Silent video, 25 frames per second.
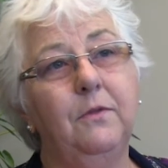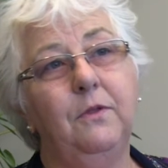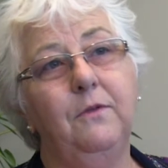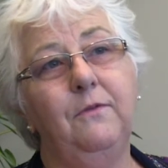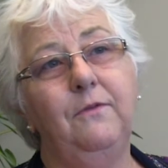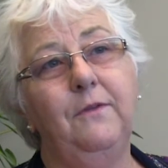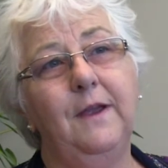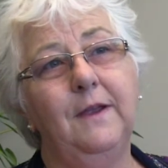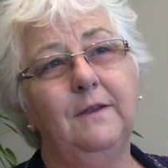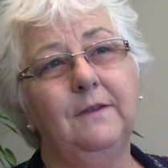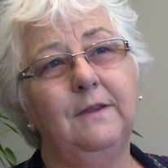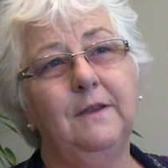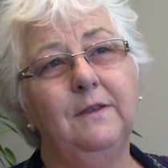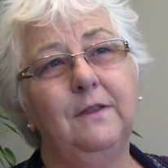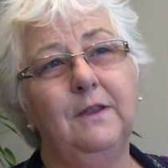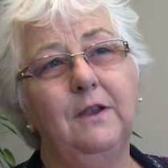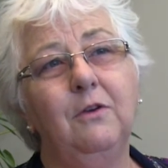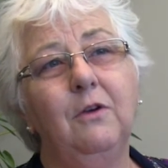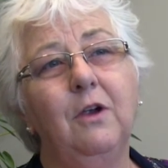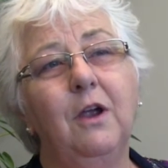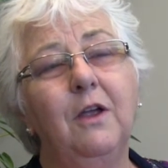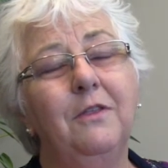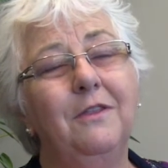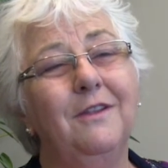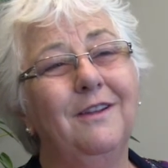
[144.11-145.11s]
the fact that
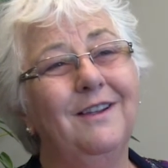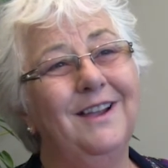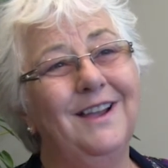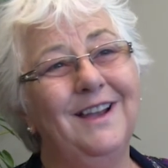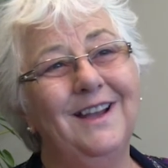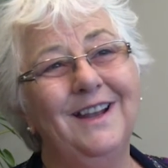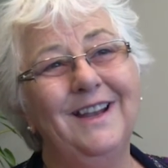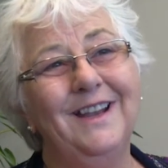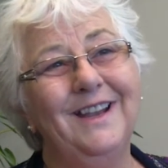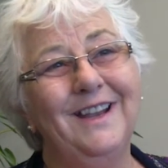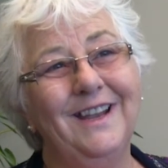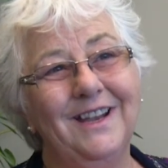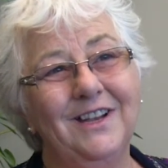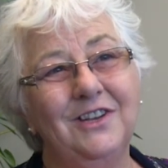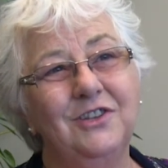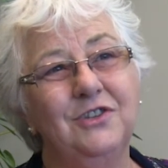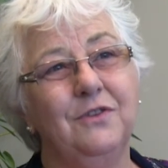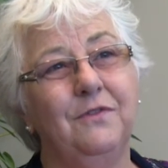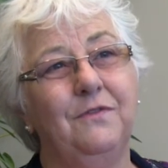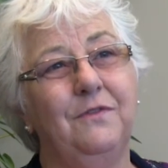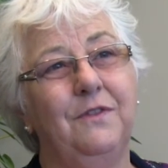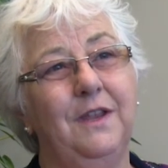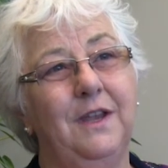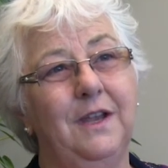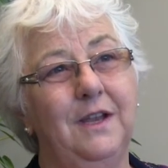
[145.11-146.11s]
they're on the cutting edge
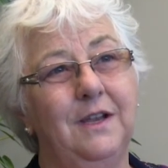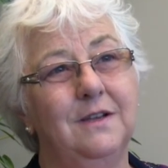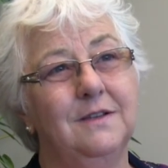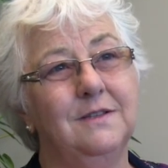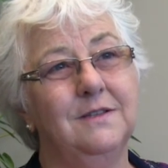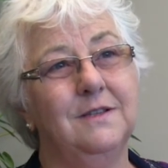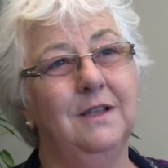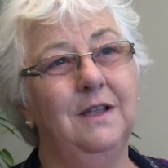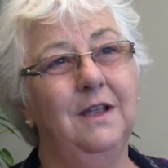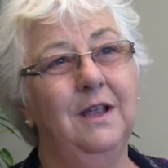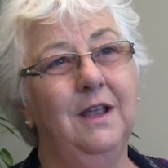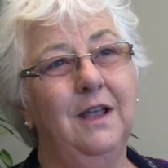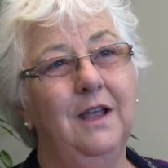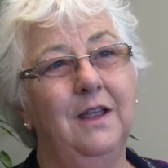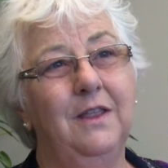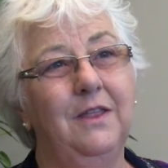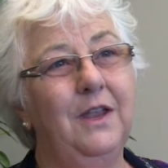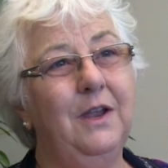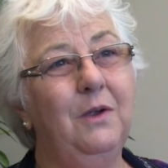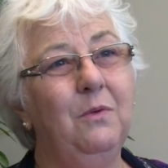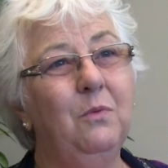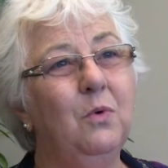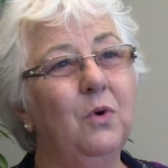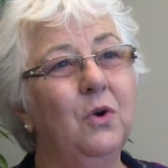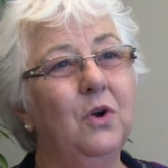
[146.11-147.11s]
of things.
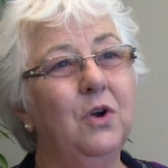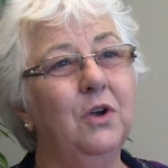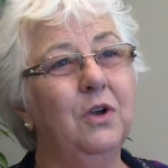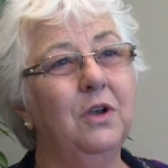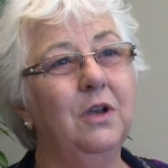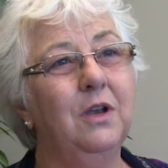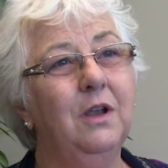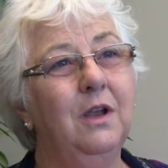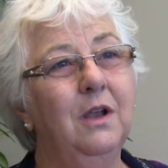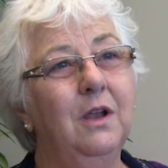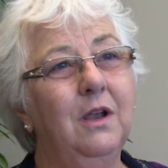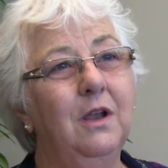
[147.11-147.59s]
They weren't